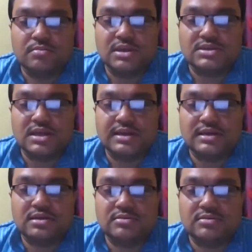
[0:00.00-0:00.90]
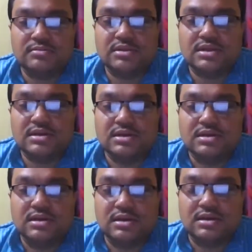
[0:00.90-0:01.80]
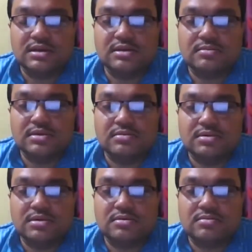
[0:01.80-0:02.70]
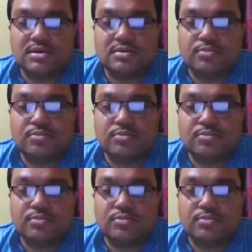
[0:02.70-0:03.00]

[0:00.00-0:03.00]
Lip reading: Please write down something, a little bit of